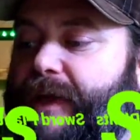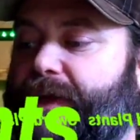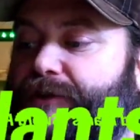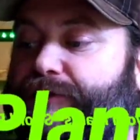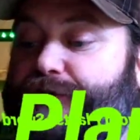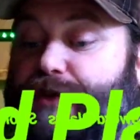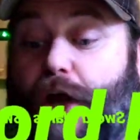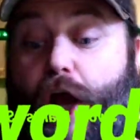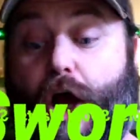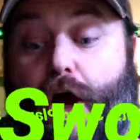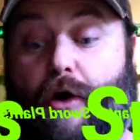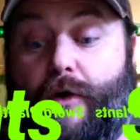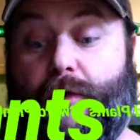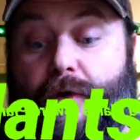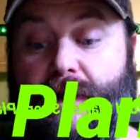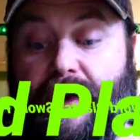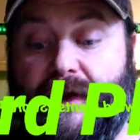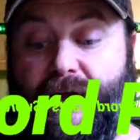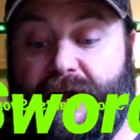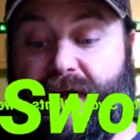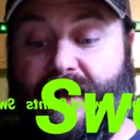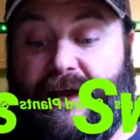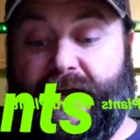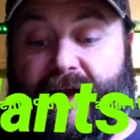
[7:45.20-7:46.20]
so
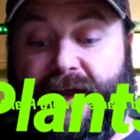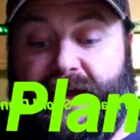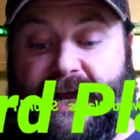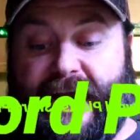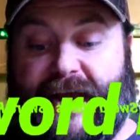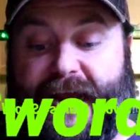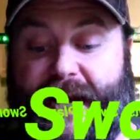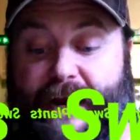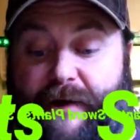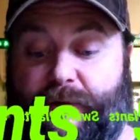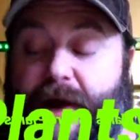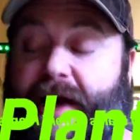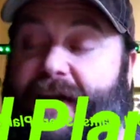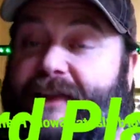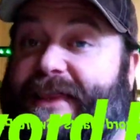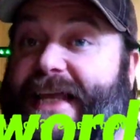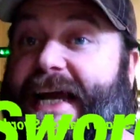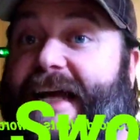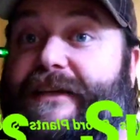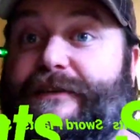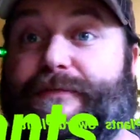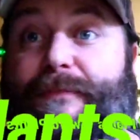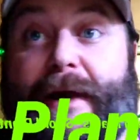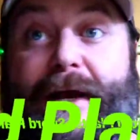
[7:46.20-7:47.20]
Anyway,
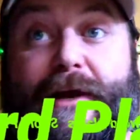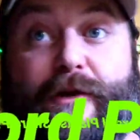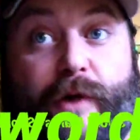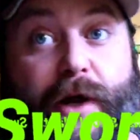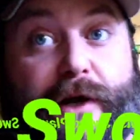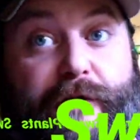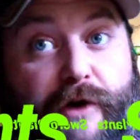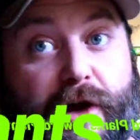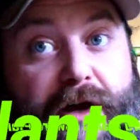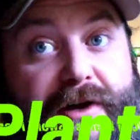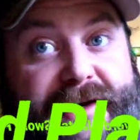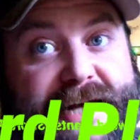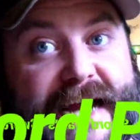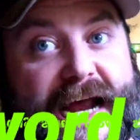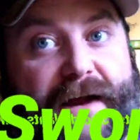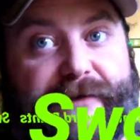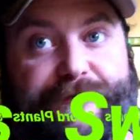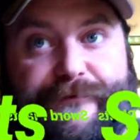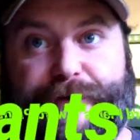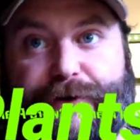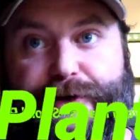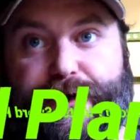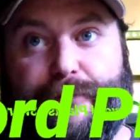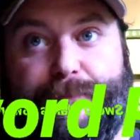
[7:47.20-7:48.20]
that's my quick
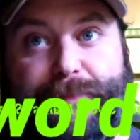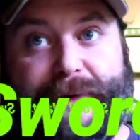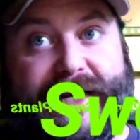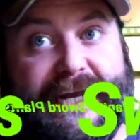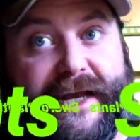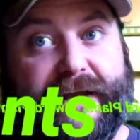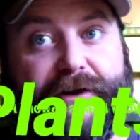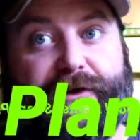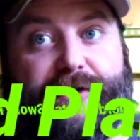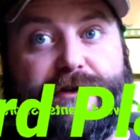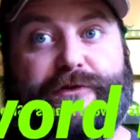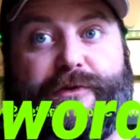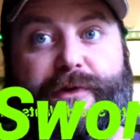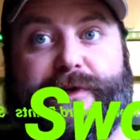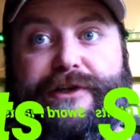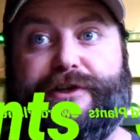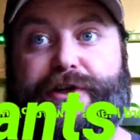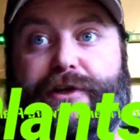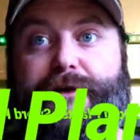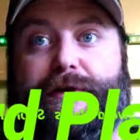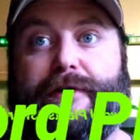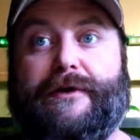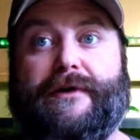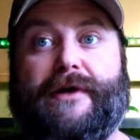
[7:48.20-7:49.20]
rundown for you beginners when
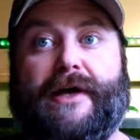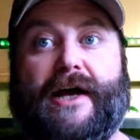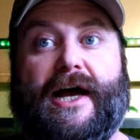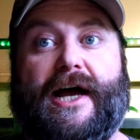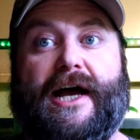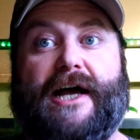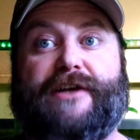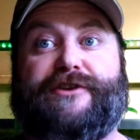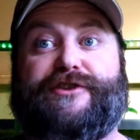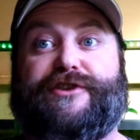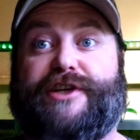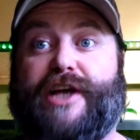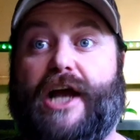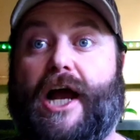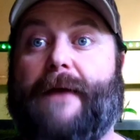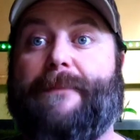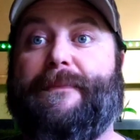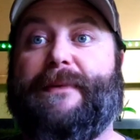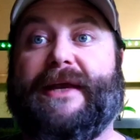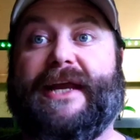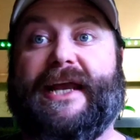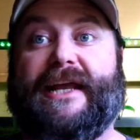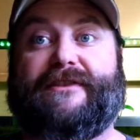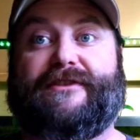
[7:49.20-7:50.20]
you're uh,
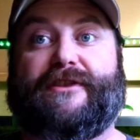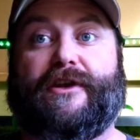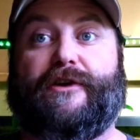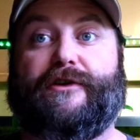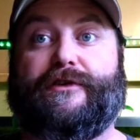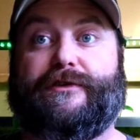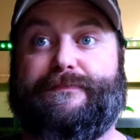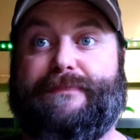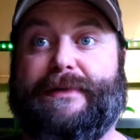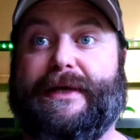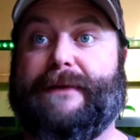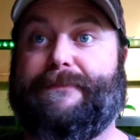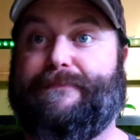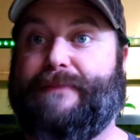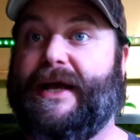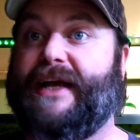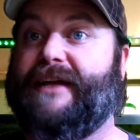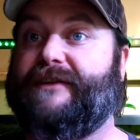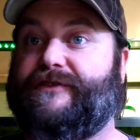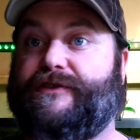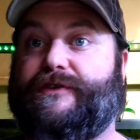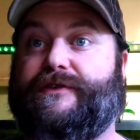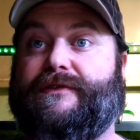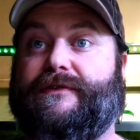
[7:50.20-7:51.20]
shopping at those big
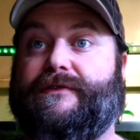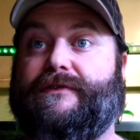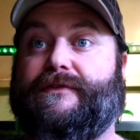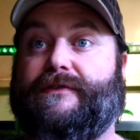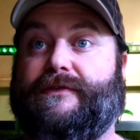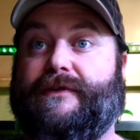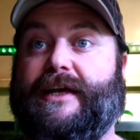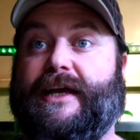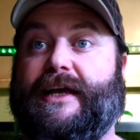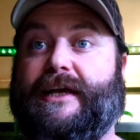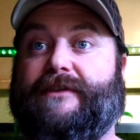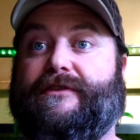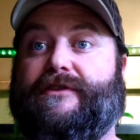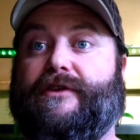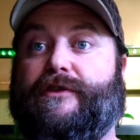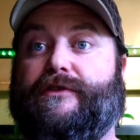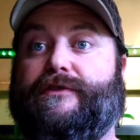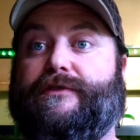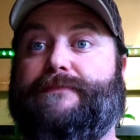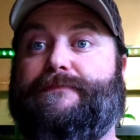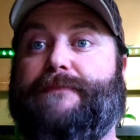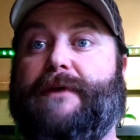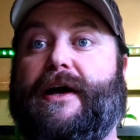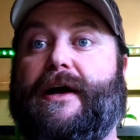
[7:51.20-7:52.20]
pets at
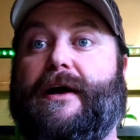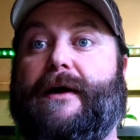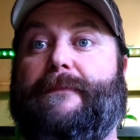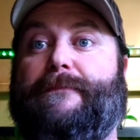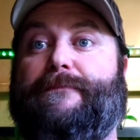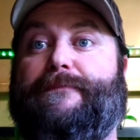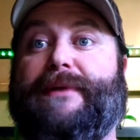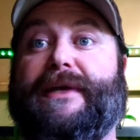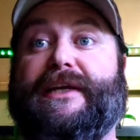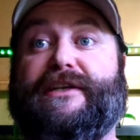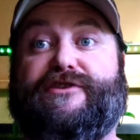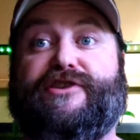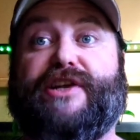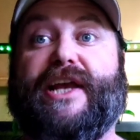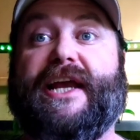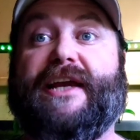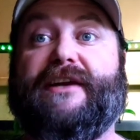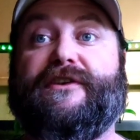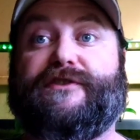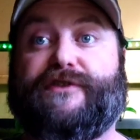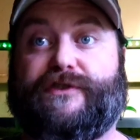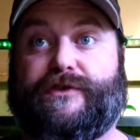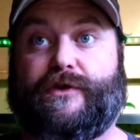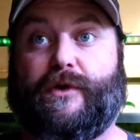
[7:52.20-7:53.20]
those uh, big
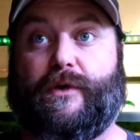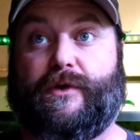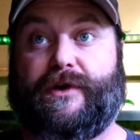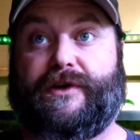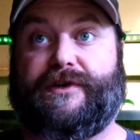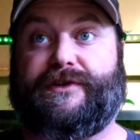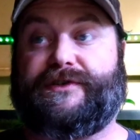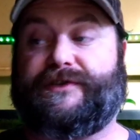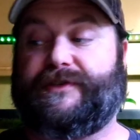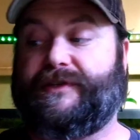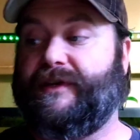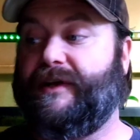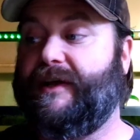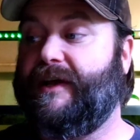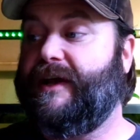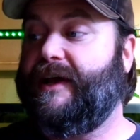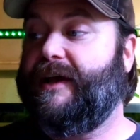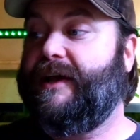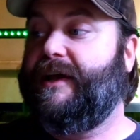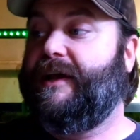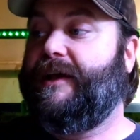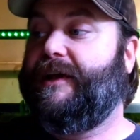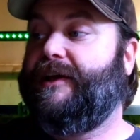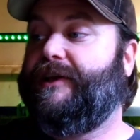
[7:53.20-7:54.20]
chain stores.
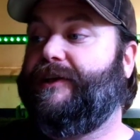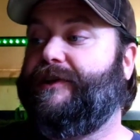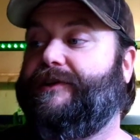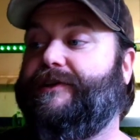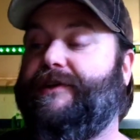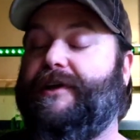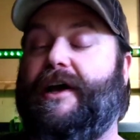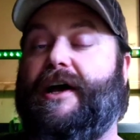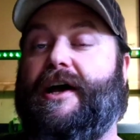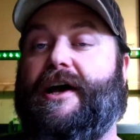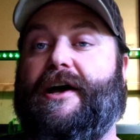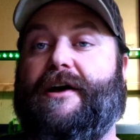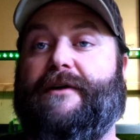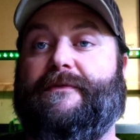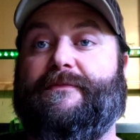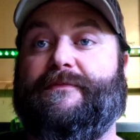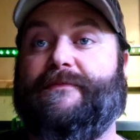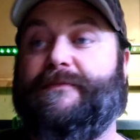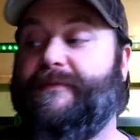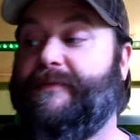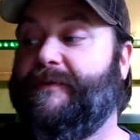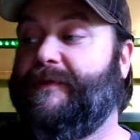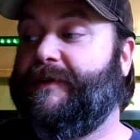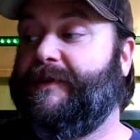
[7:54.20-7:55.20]
Um,